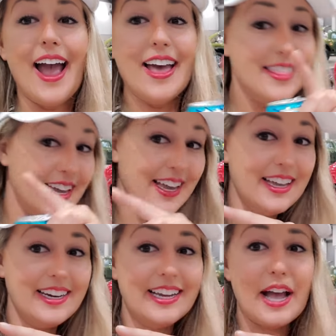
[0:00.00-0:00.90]
And
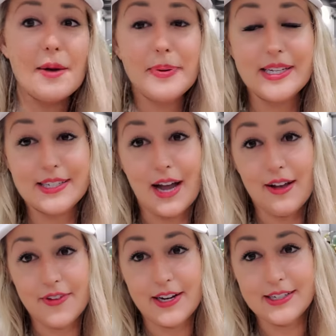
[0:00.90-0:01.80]
then he got pissed
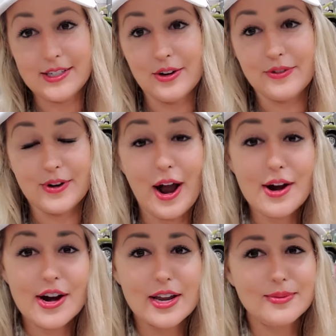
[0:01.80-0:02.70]
off at Enzo
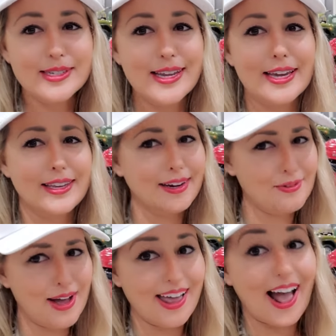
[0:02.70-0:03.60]
Ferrari and was like, you know
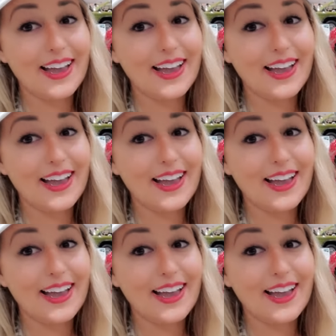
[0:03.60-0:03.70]
what,